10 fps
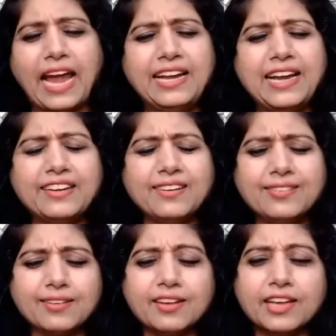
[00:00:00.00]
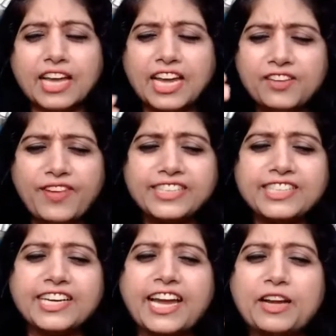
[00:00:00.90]
And let us
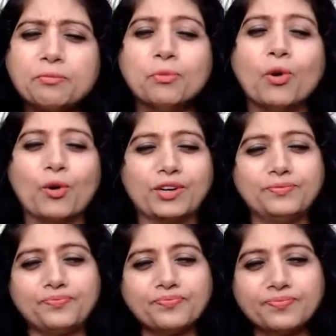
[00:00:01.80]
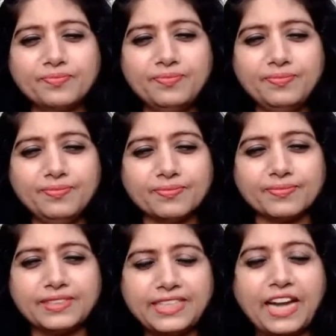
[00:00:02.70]
investigate more
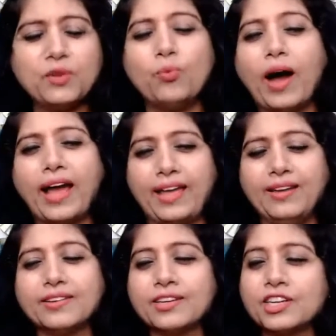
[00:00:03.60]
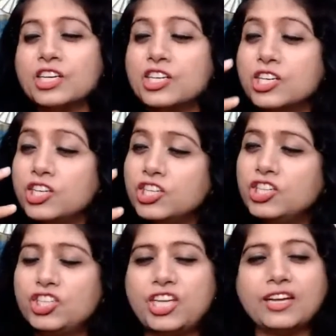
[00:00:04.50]
that why
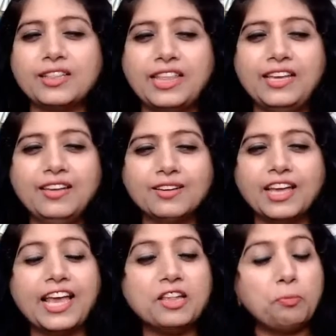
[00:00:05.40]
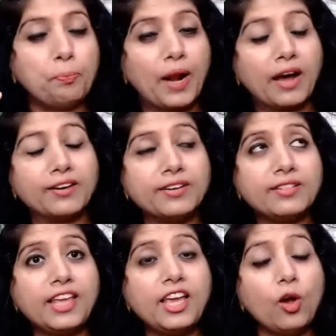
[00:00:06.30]
Shakti is
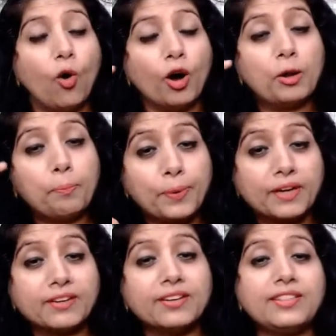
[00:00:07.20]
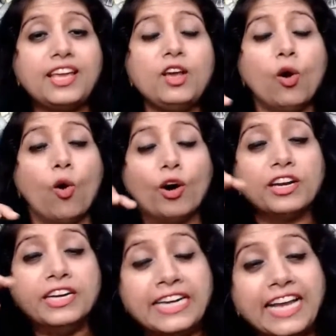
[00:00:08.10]
Prakriti or Prakriti
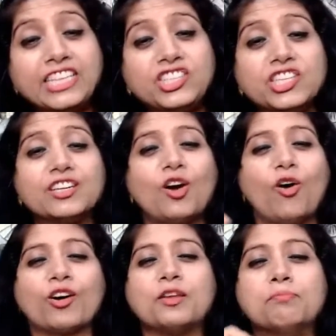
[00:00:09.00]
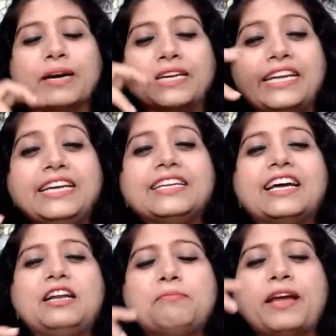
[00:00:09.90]
or nature or the
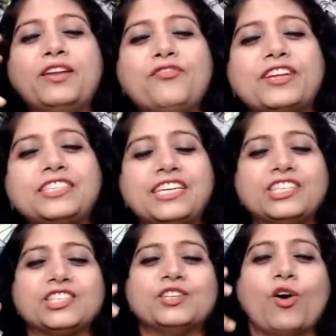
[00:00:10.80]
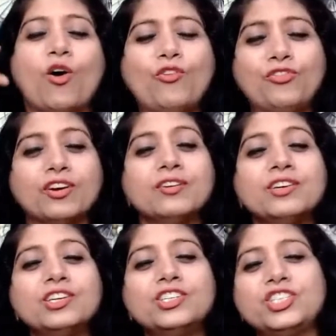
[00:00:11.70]
material manifestation of
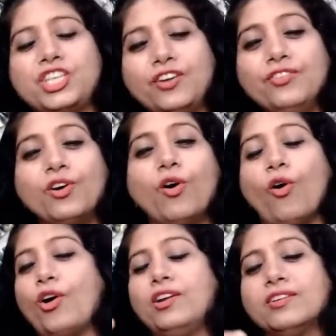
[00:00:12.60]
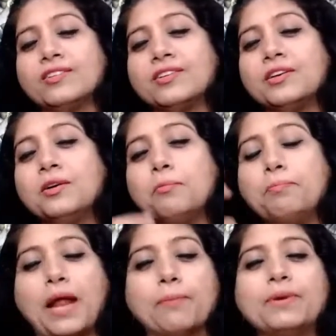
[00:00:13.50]
Shiv or
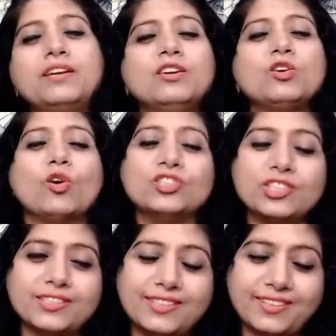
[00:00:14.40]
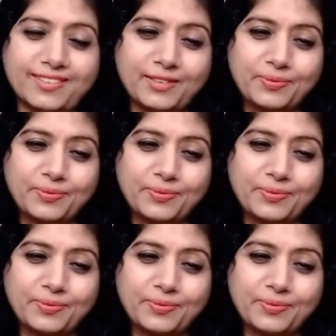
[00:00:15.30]
Brahman consciousness.